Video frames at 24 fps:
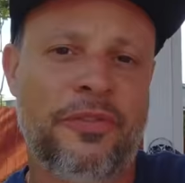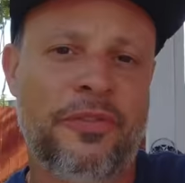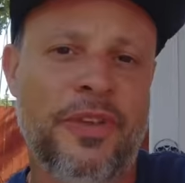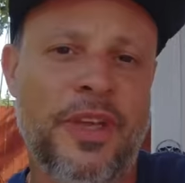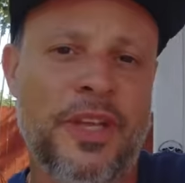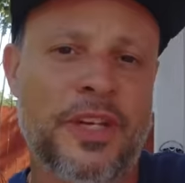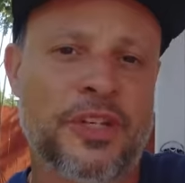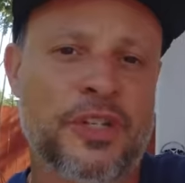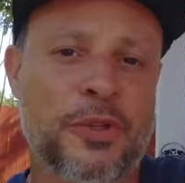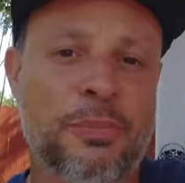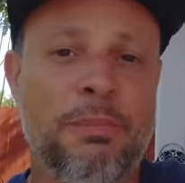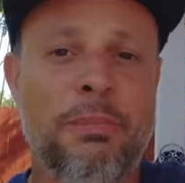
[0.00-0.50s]

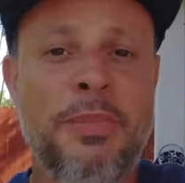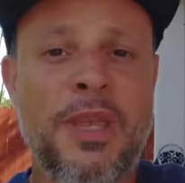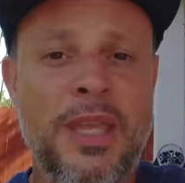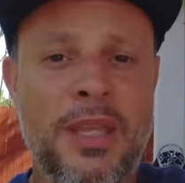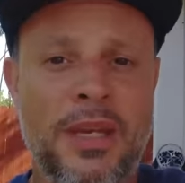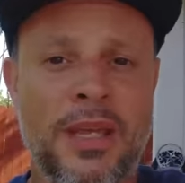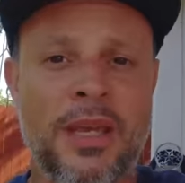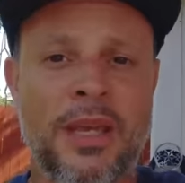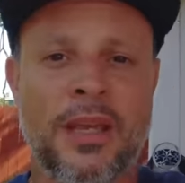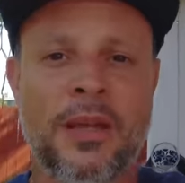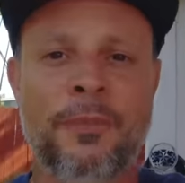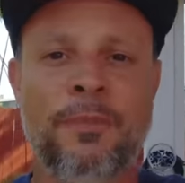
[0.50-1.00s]
fish,
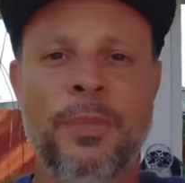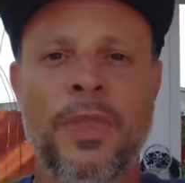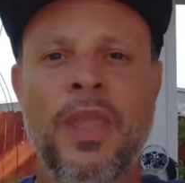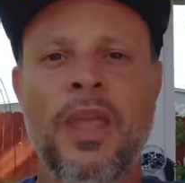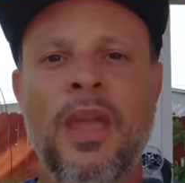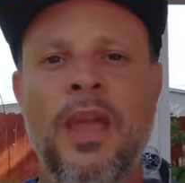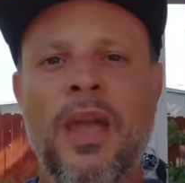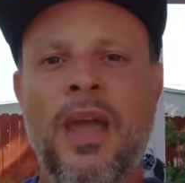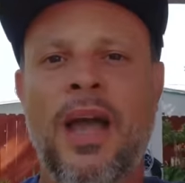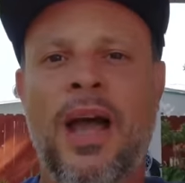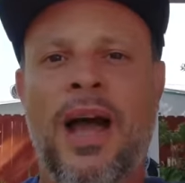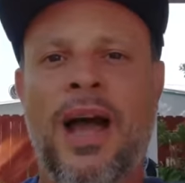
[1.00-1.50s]
meaning
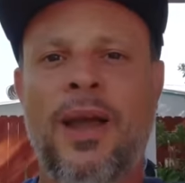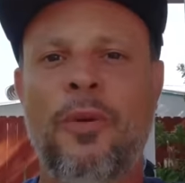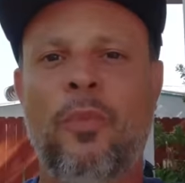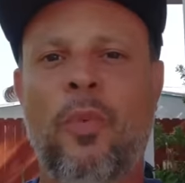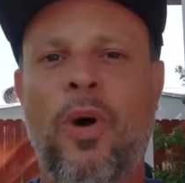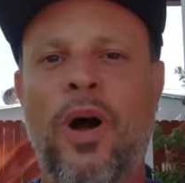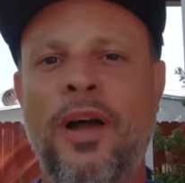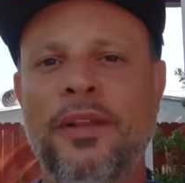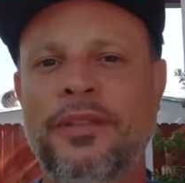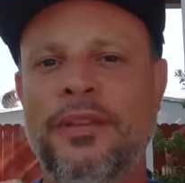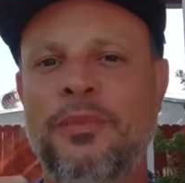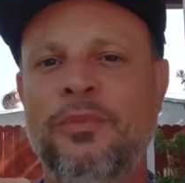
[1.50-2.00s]
I
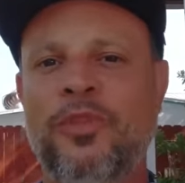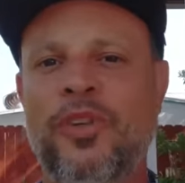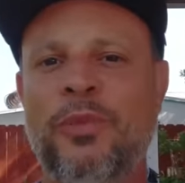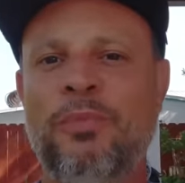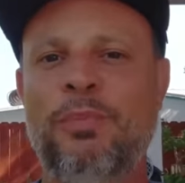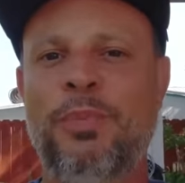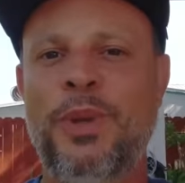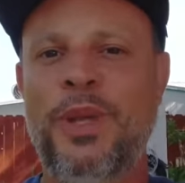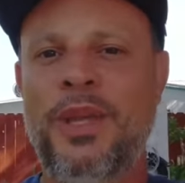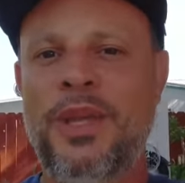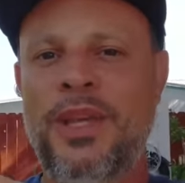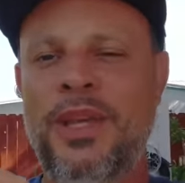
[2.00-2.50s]
want them to
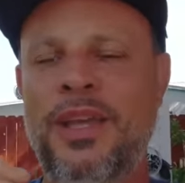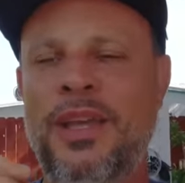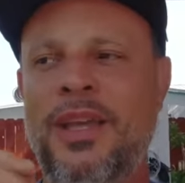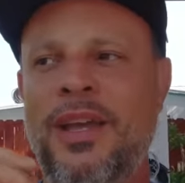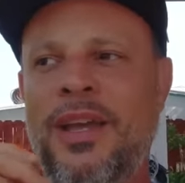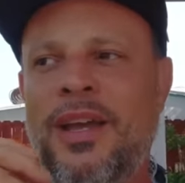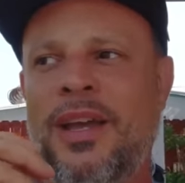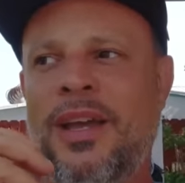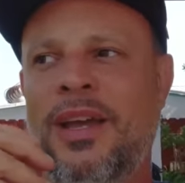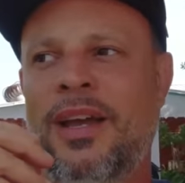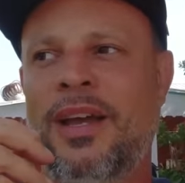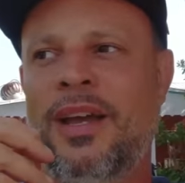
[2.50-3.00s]
be
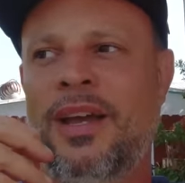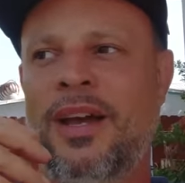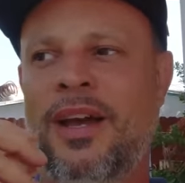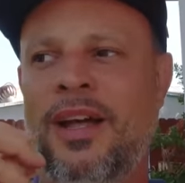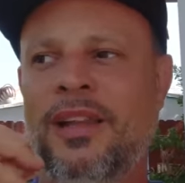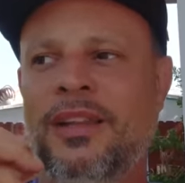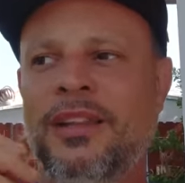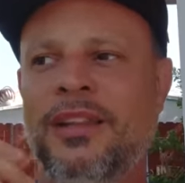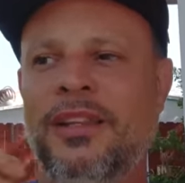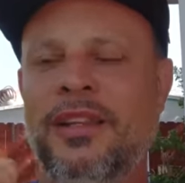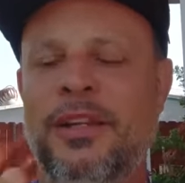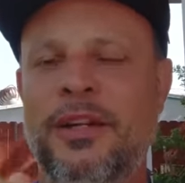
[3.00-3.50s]

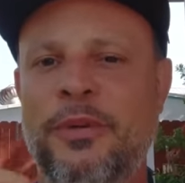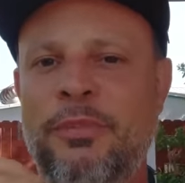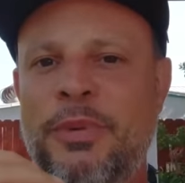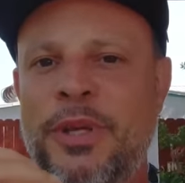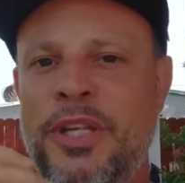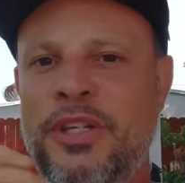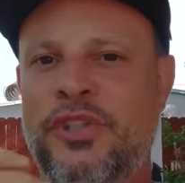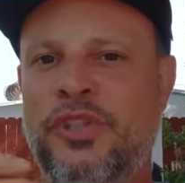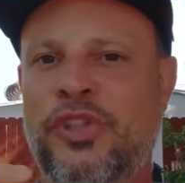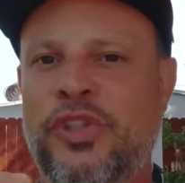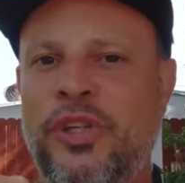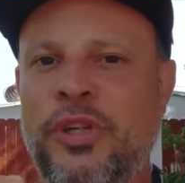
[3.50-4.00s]
a little
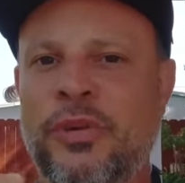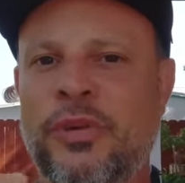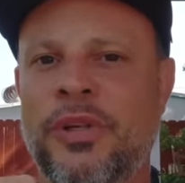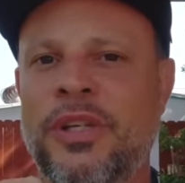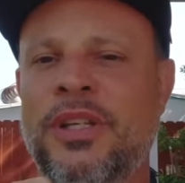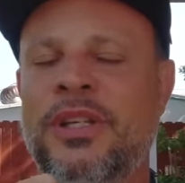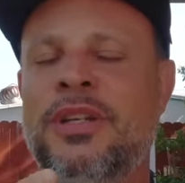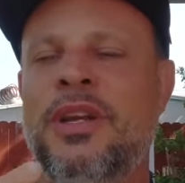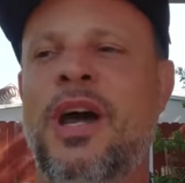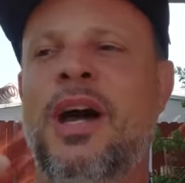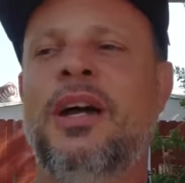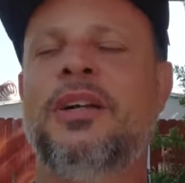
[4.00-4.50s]
bit
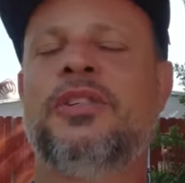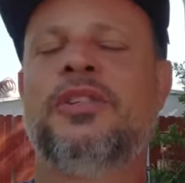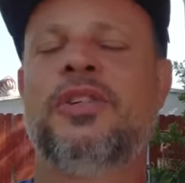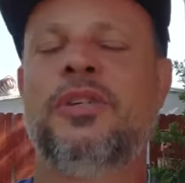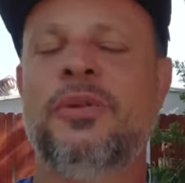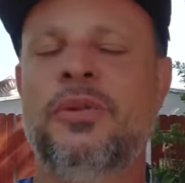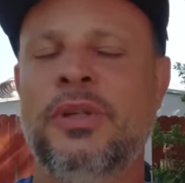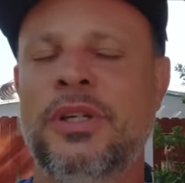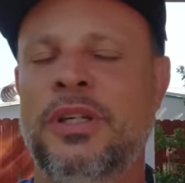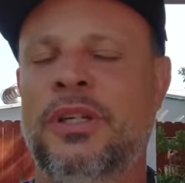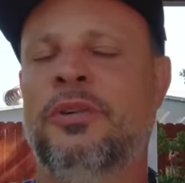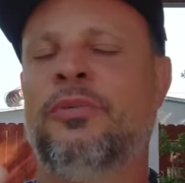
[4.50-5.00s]
chewy, not
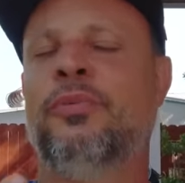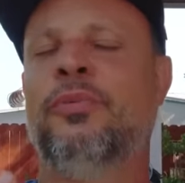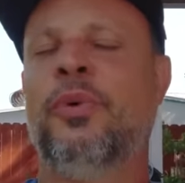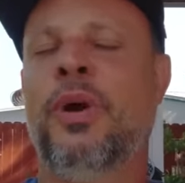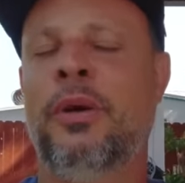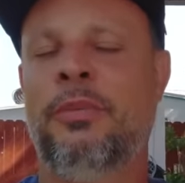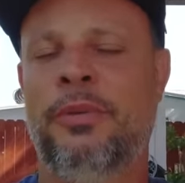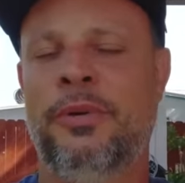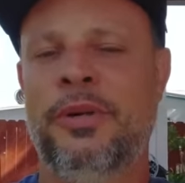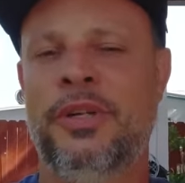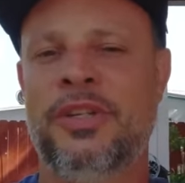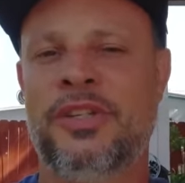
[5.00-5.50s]
chewy in a
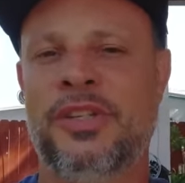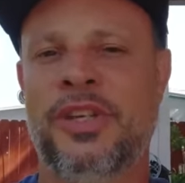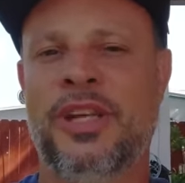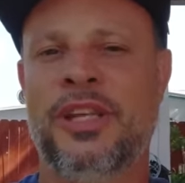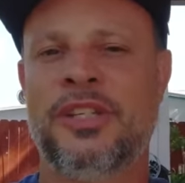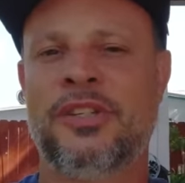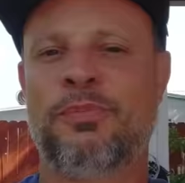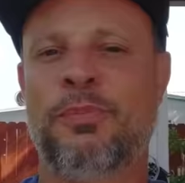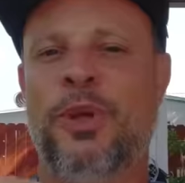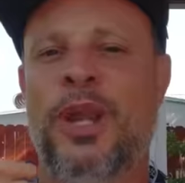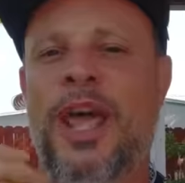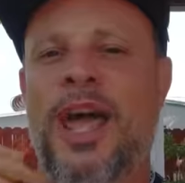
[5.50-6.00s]
rubbery
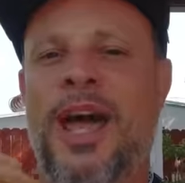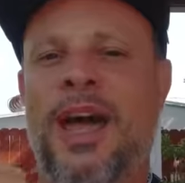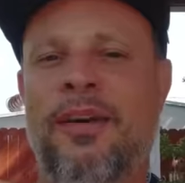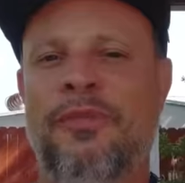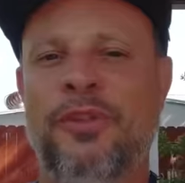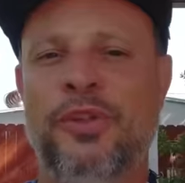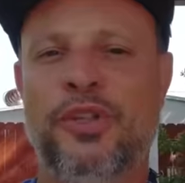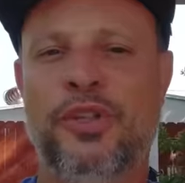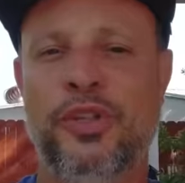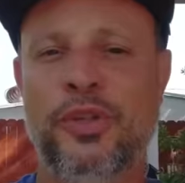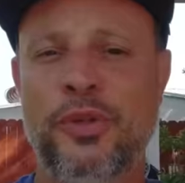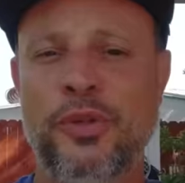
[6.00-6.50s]
sense, but have
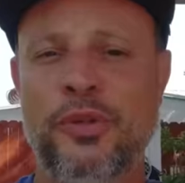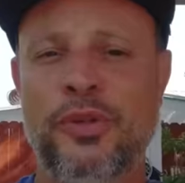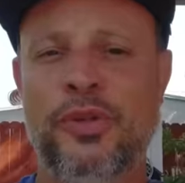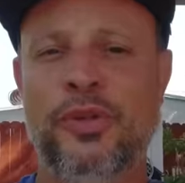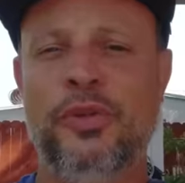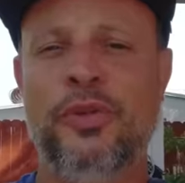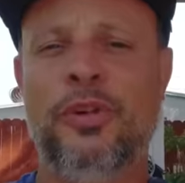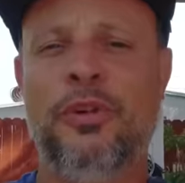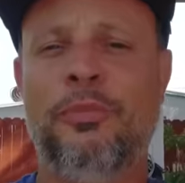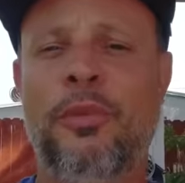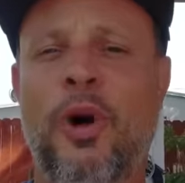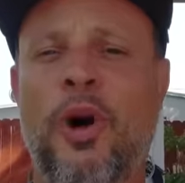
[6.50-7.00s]
a chew
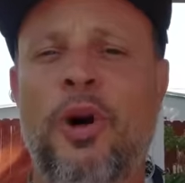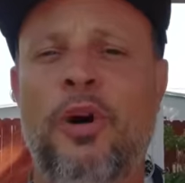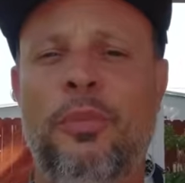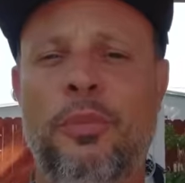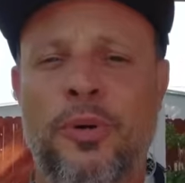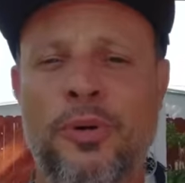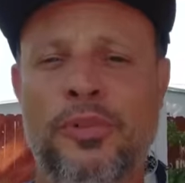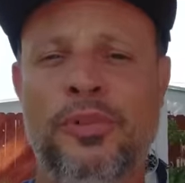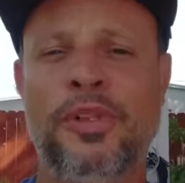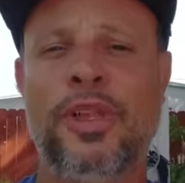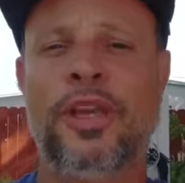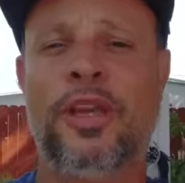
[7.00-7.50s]
to them
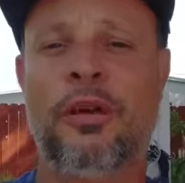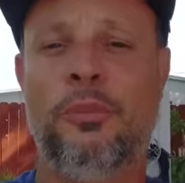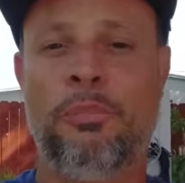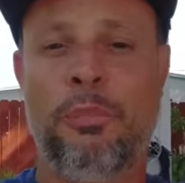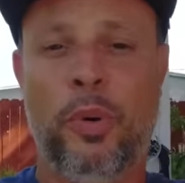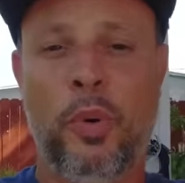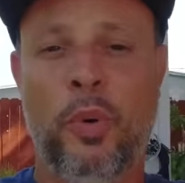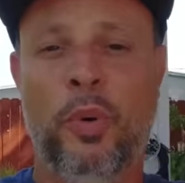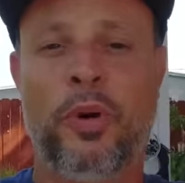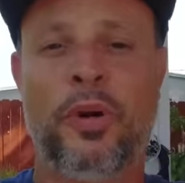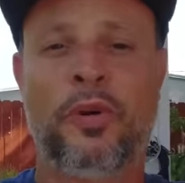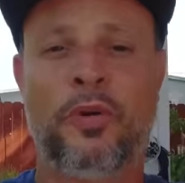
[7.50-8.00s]
almost like a
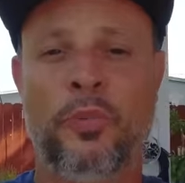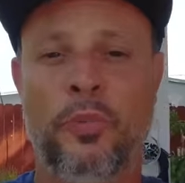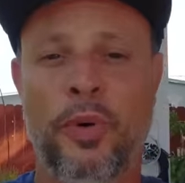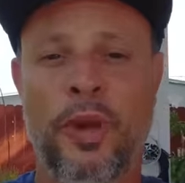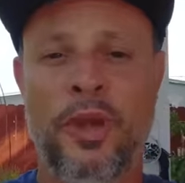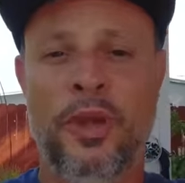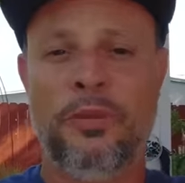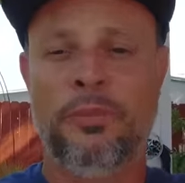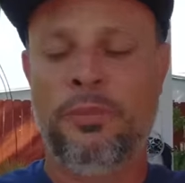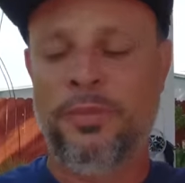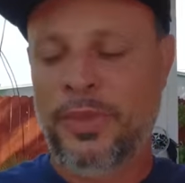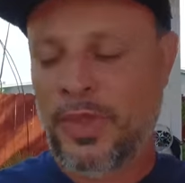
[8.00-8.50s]
pork
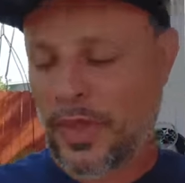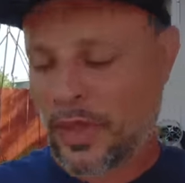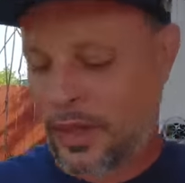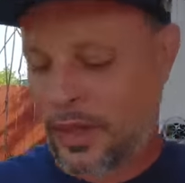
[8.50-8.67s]
rib,